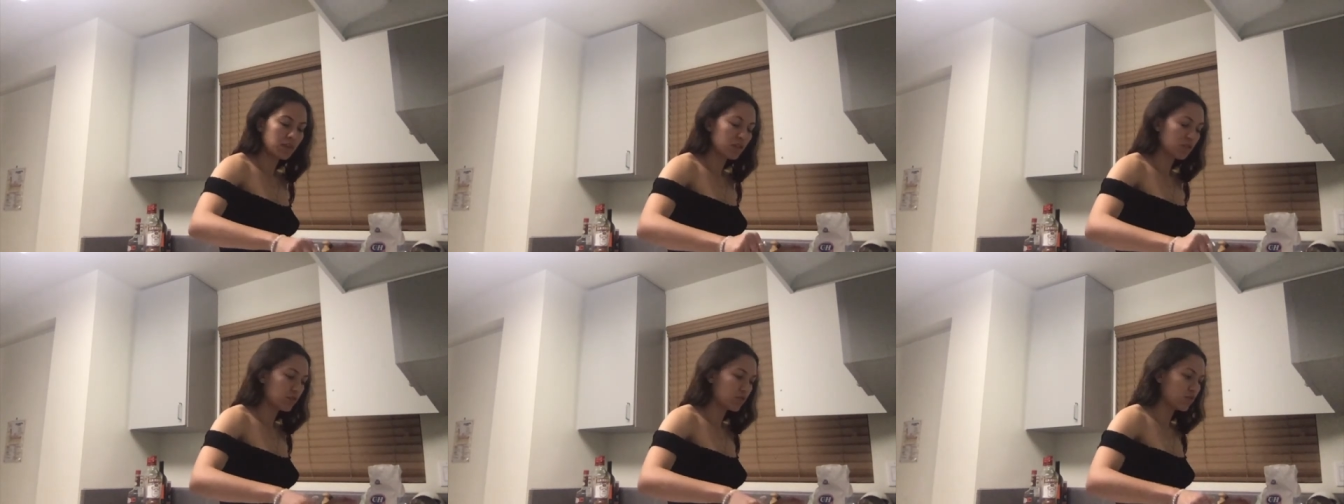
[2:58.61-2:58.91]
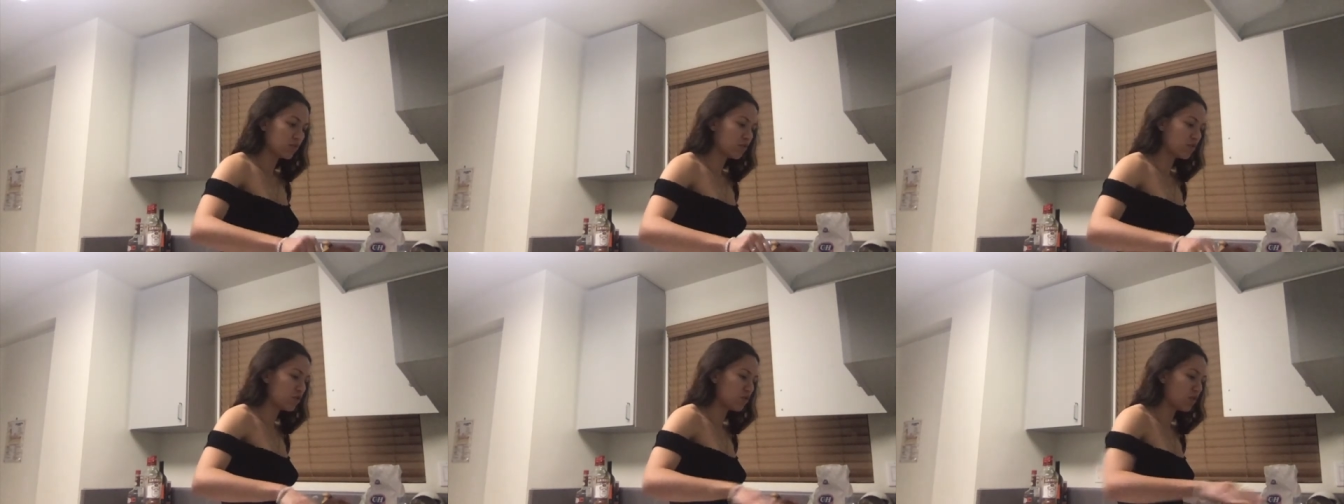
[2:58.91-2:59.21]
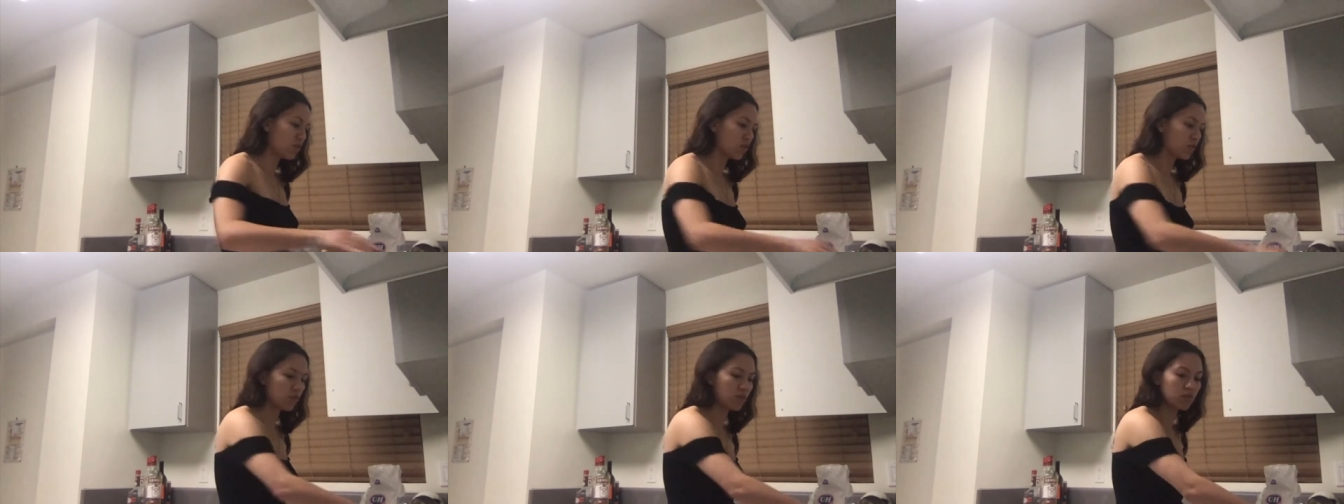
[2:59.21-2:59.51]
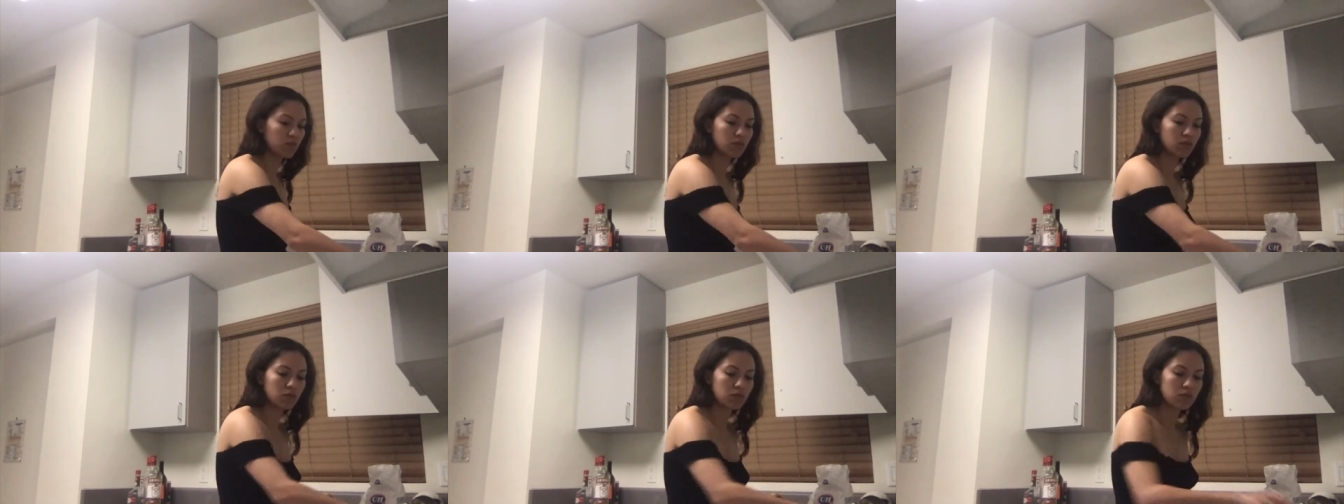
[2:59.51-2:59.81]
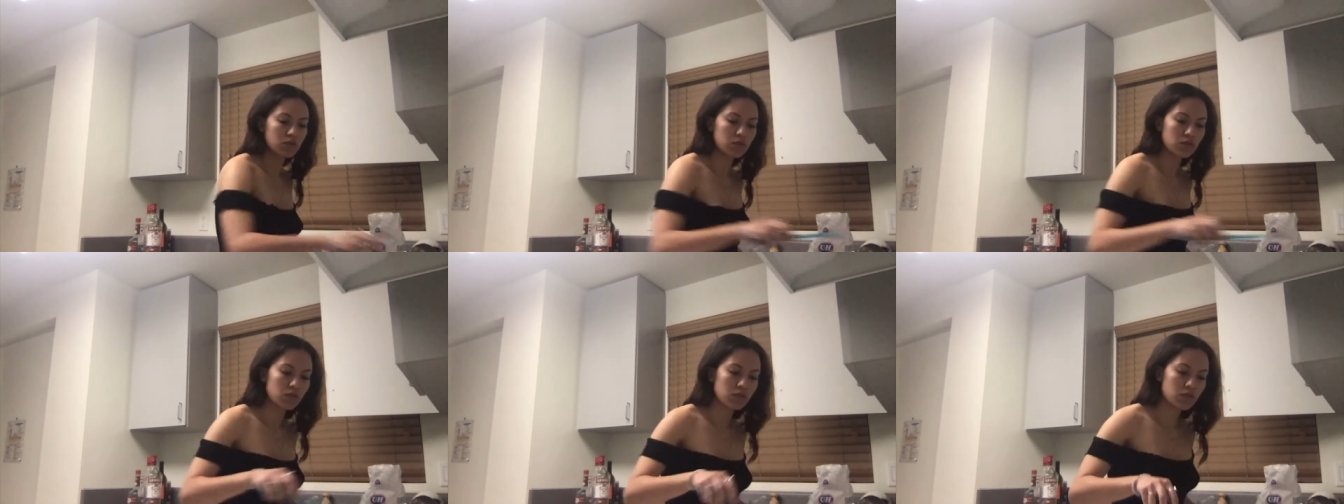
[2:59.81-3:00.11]
So
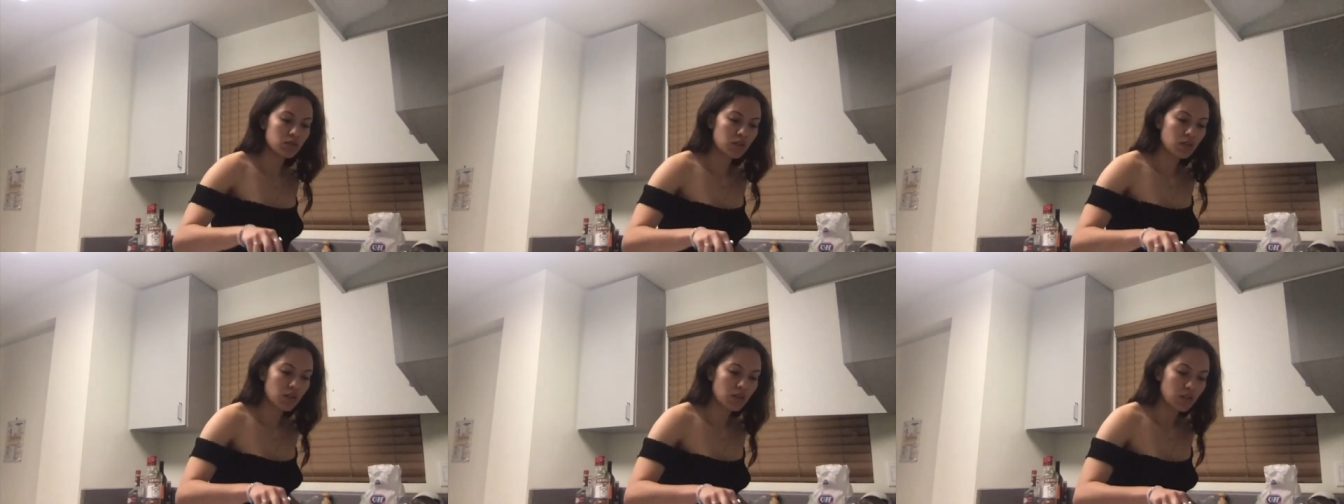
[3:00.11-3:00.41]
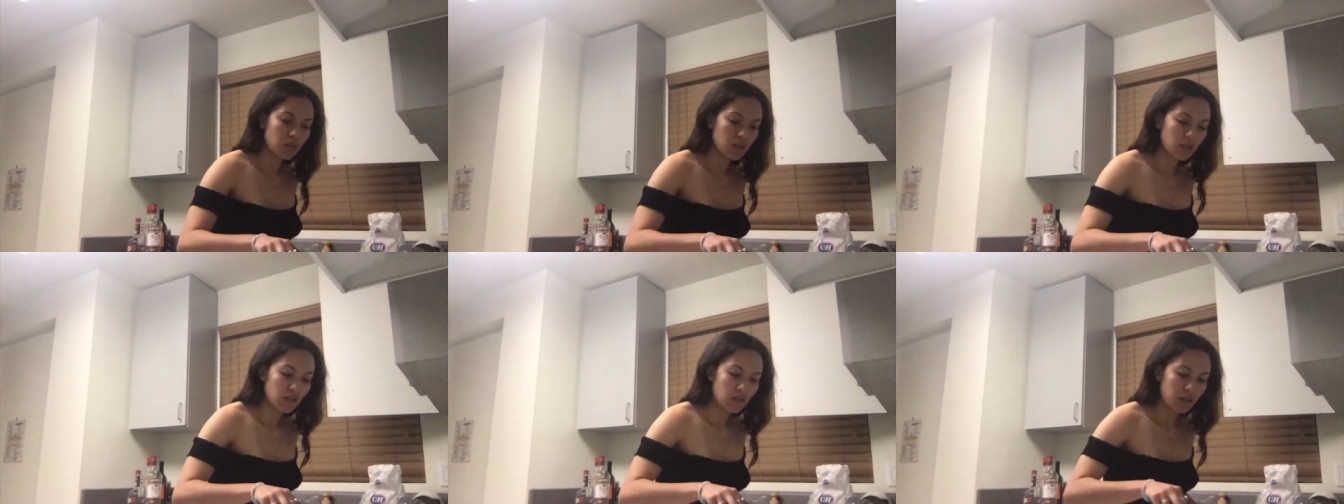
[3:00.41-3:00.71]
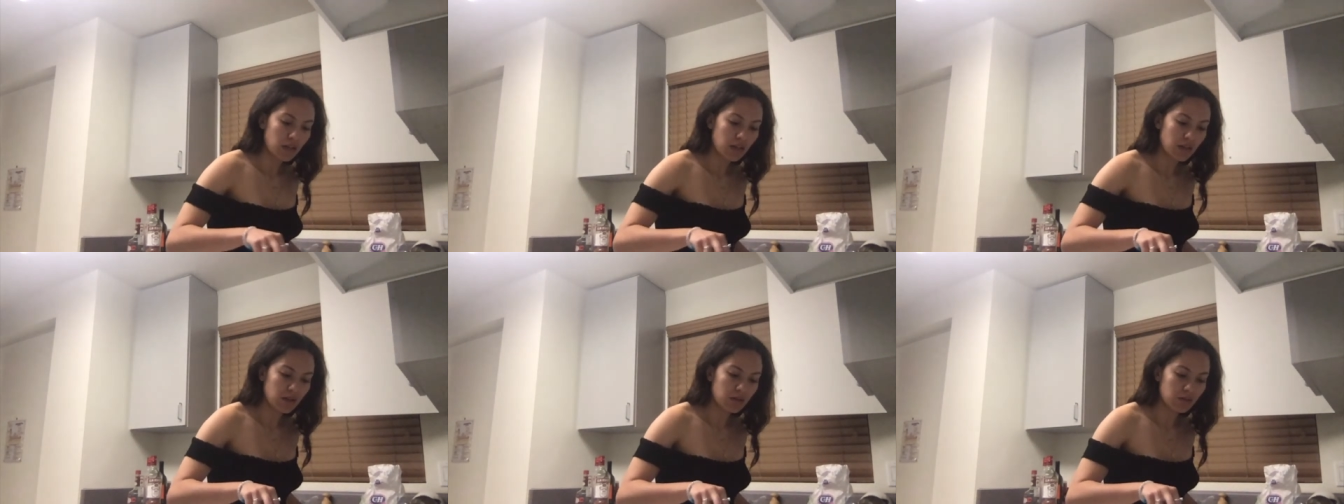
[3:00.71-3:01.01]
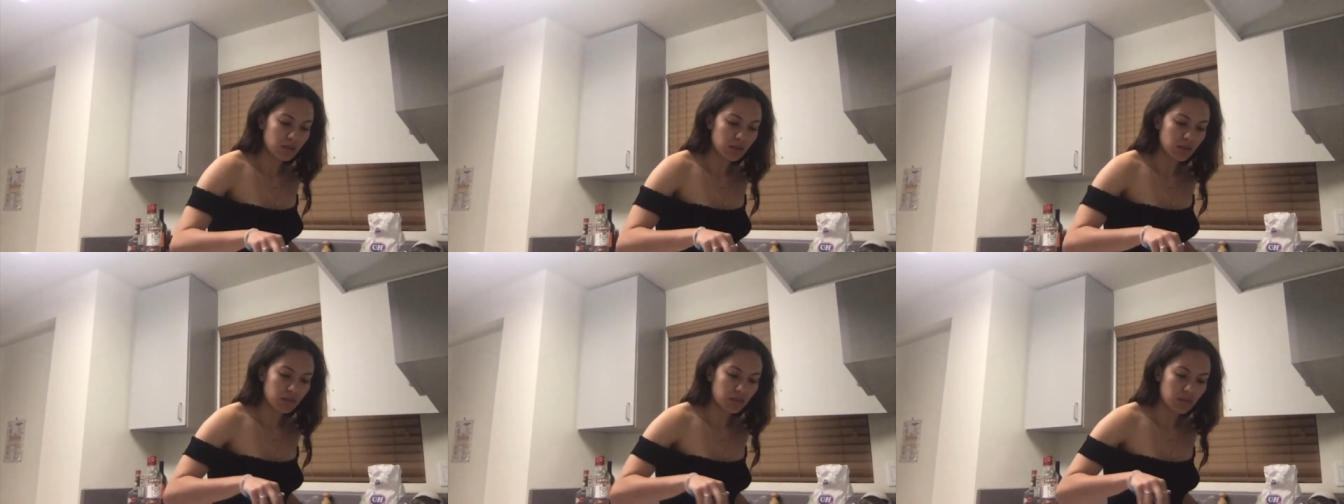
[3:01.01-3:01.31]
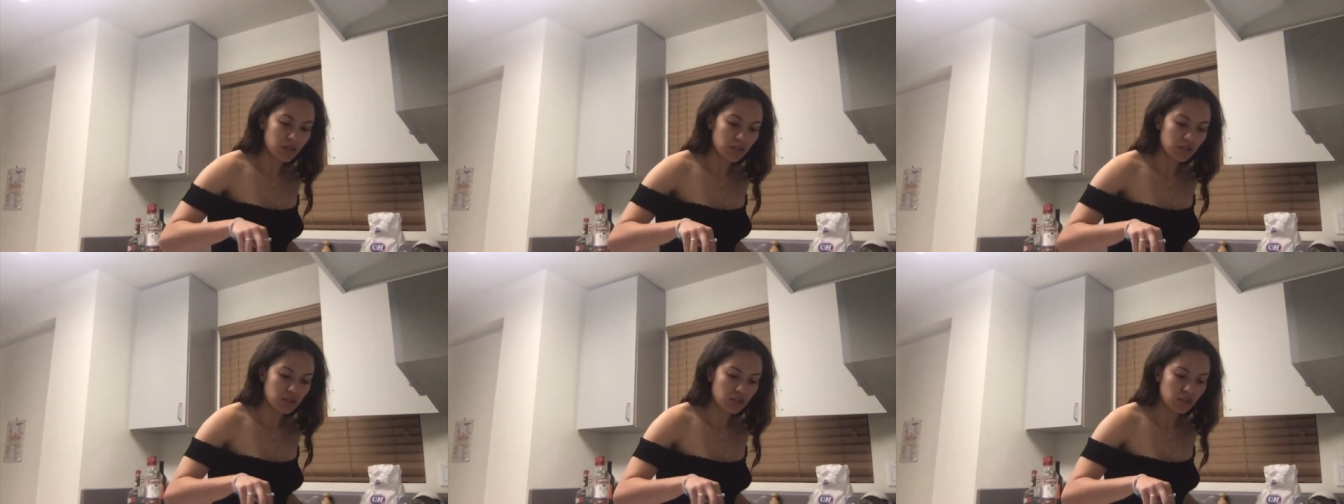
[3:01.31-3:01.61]
I want to make
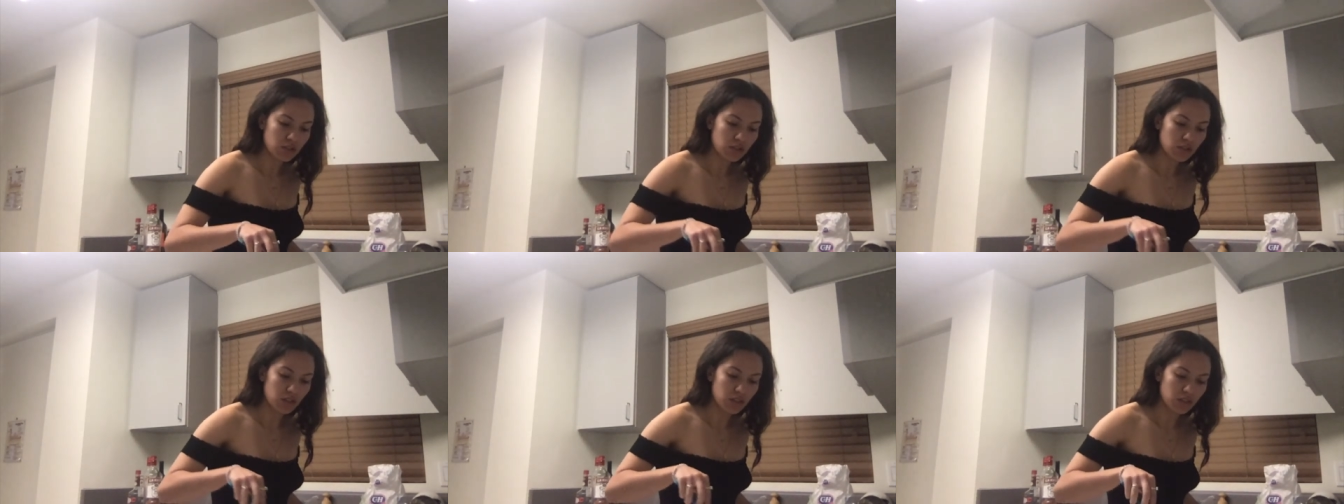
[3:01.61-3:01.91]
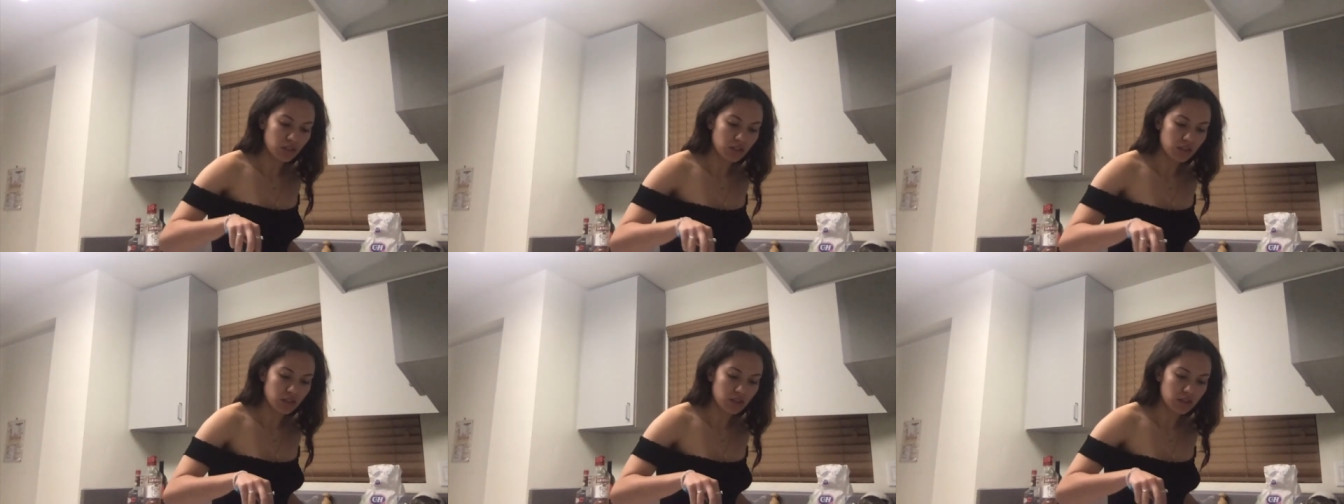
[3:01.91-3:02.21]
sure